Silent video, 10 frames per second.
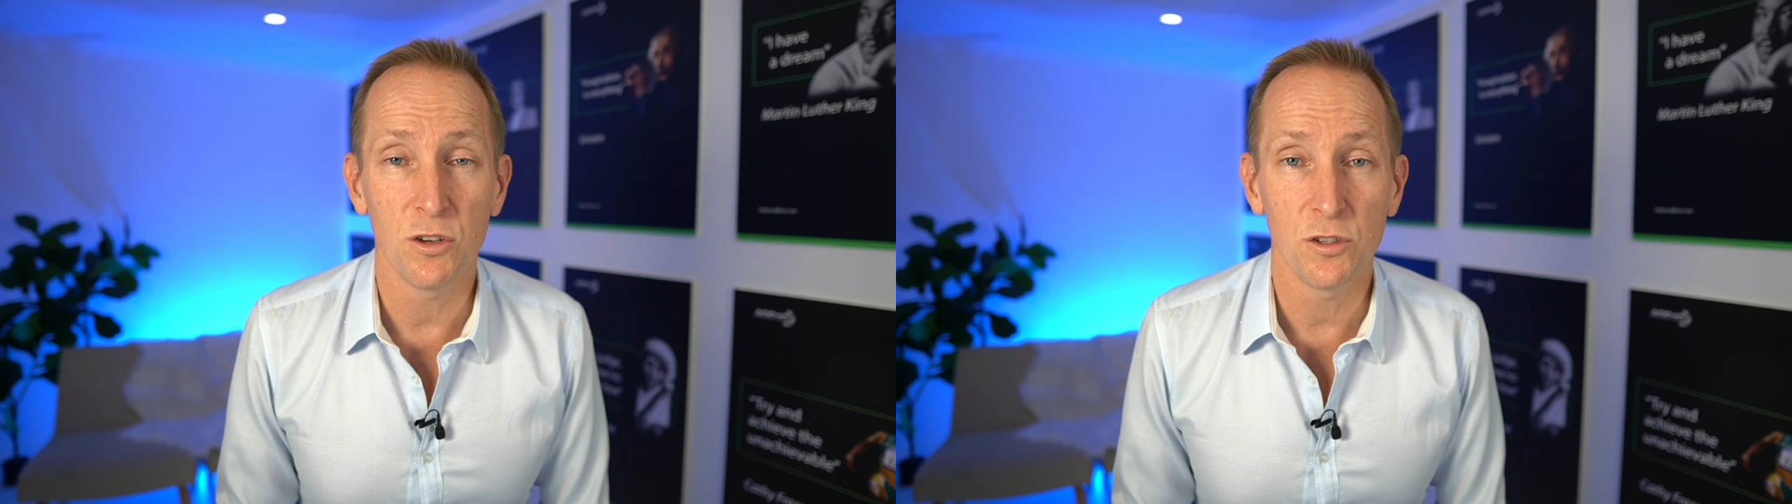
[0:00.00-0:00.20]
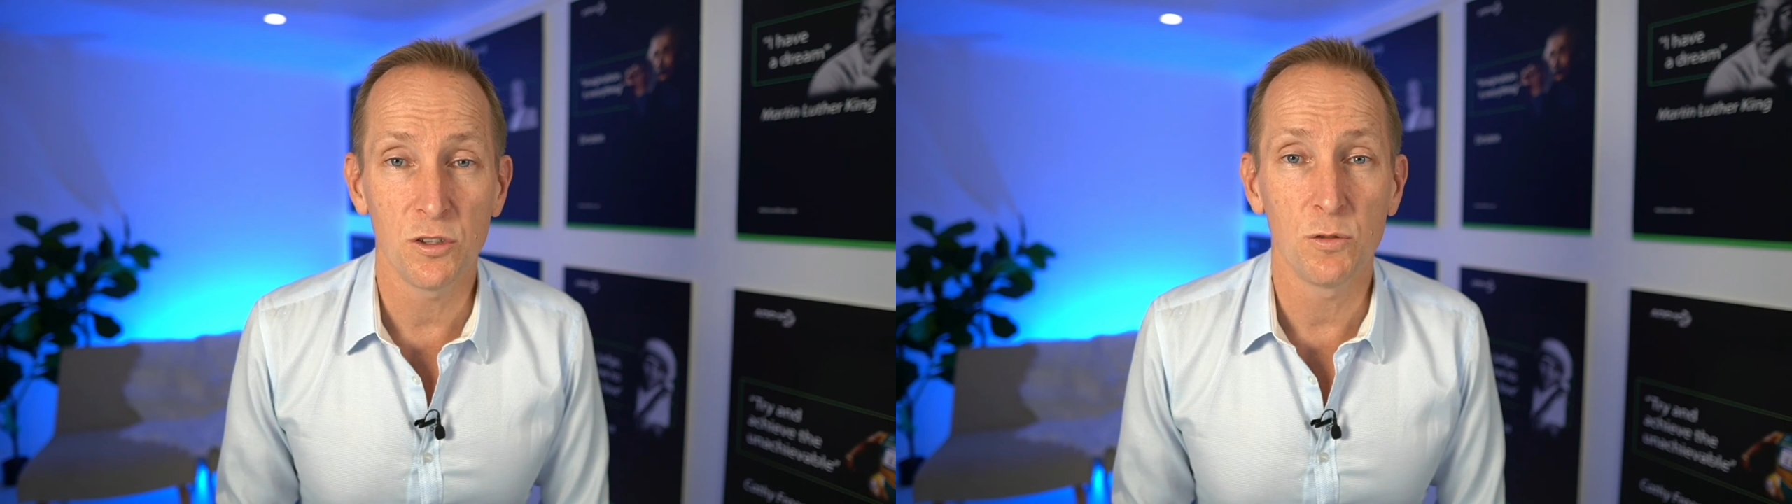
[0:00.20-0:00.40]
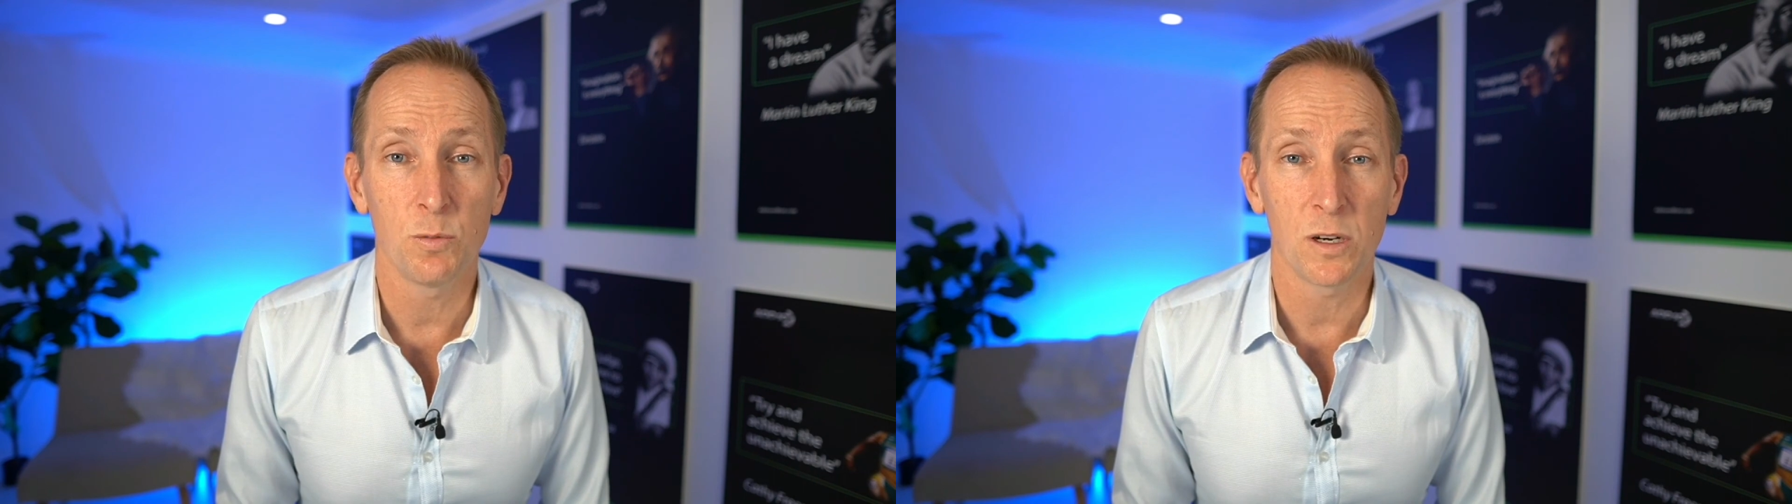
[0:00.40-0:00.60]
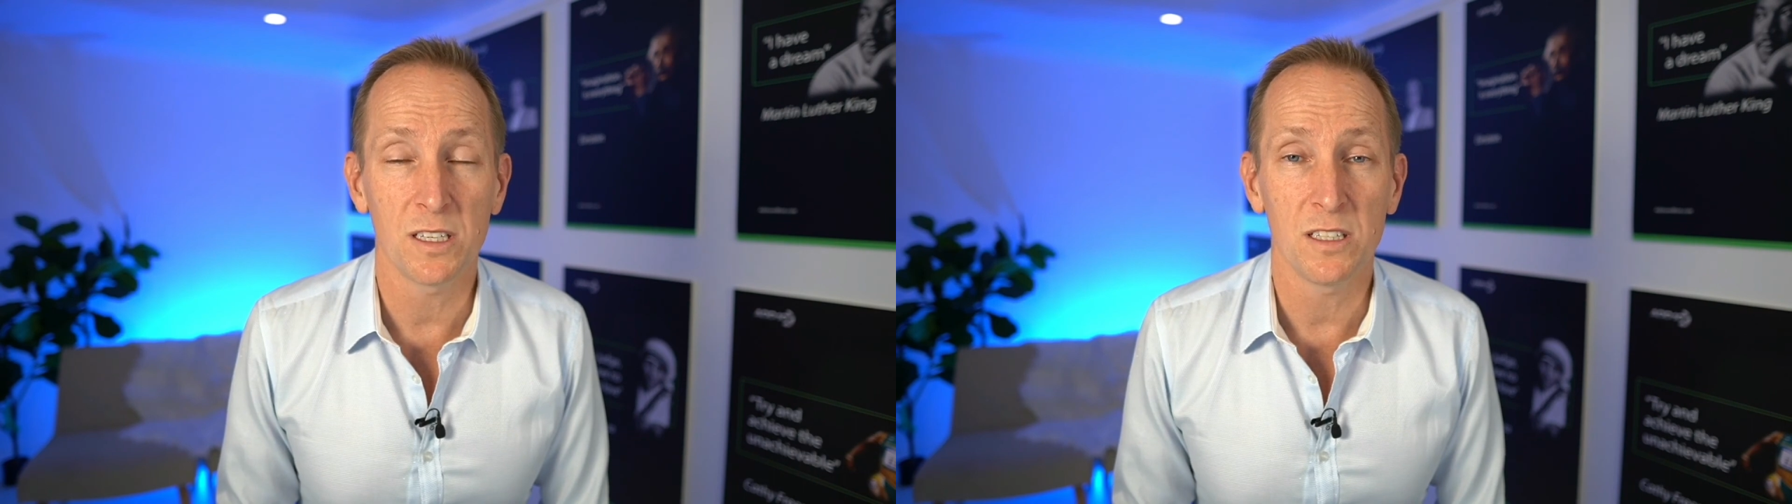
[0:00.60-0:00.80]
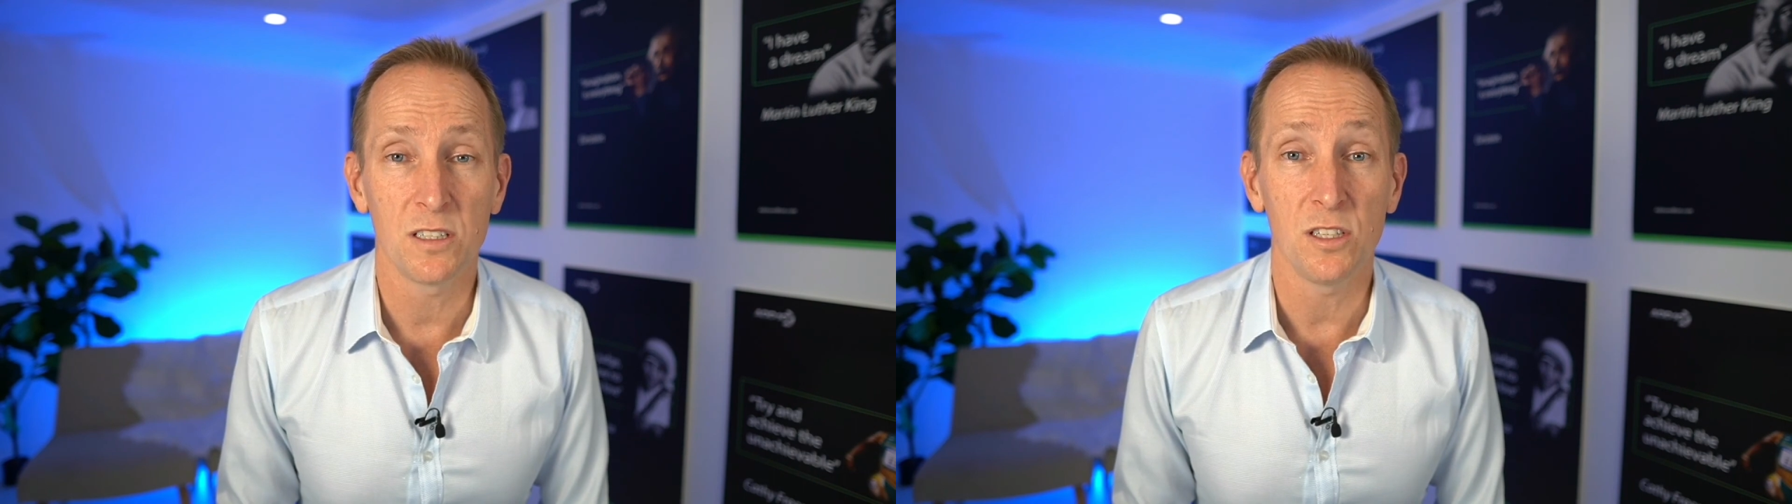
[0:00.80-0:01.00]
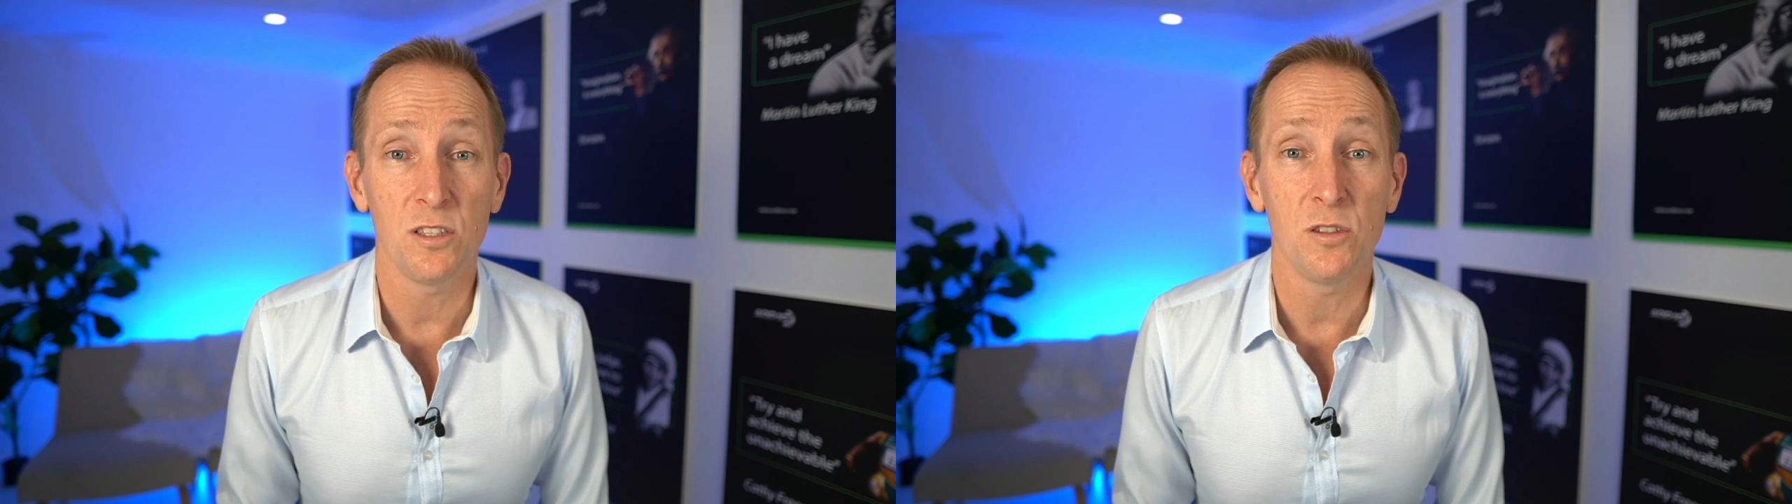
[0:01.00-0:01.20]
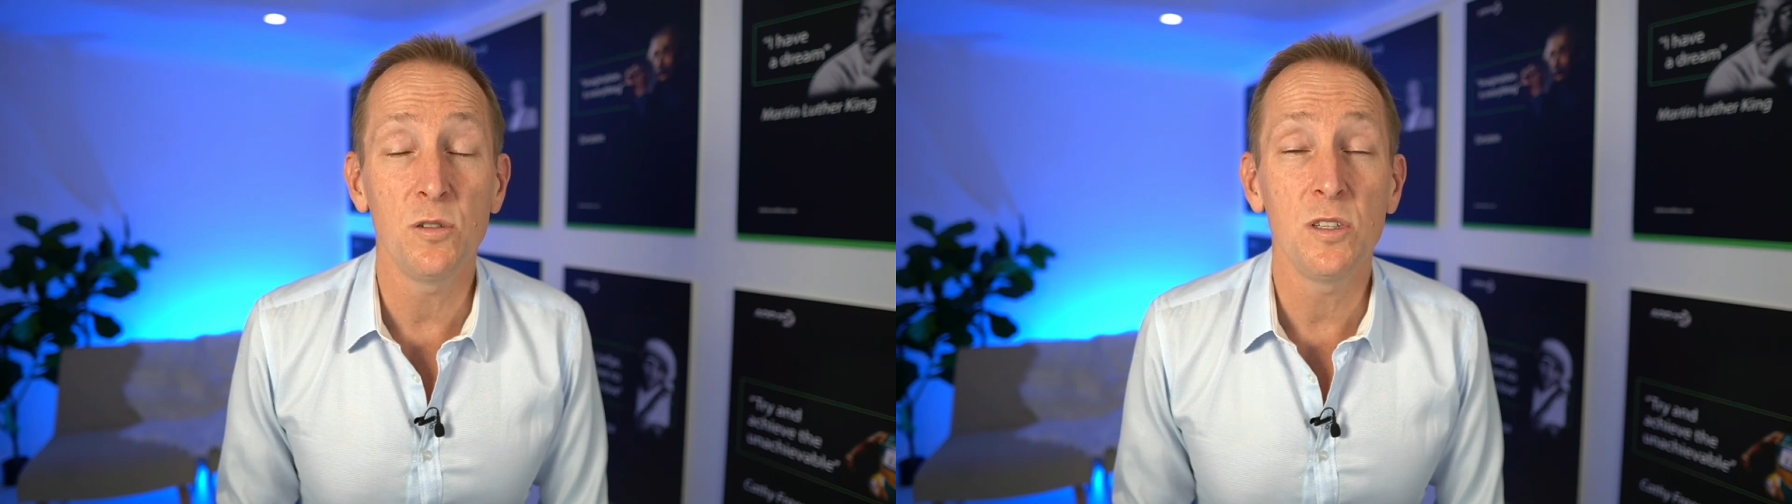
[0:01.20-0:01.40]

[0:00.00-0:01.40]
you what it is that you